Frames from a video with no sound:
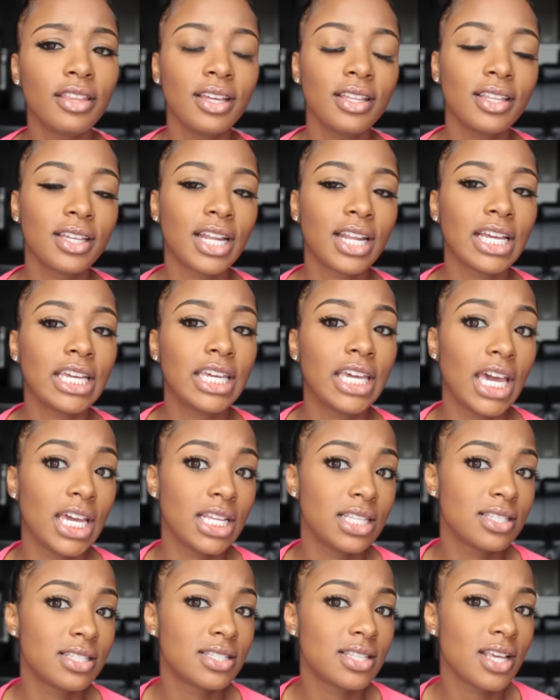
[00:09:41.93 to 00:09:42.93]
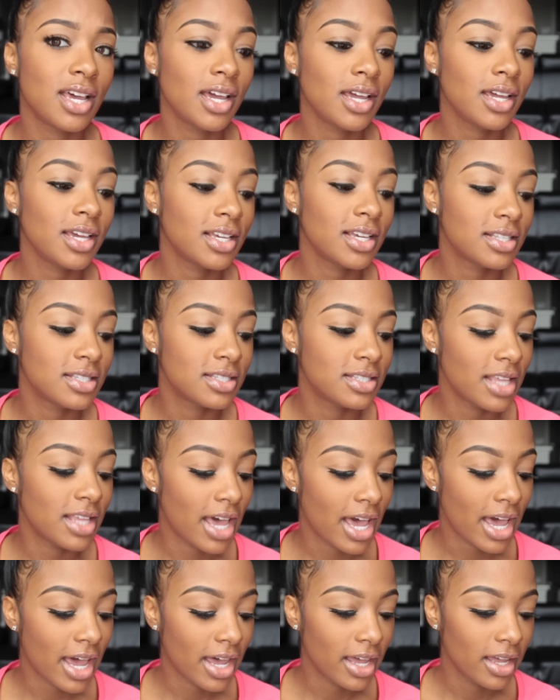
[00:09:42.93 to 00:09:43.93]
thing that I can say is
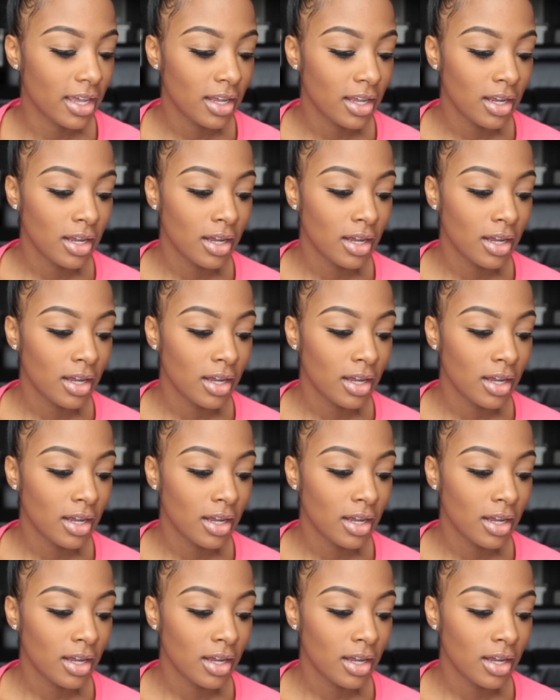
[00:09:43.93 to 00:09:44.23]
that,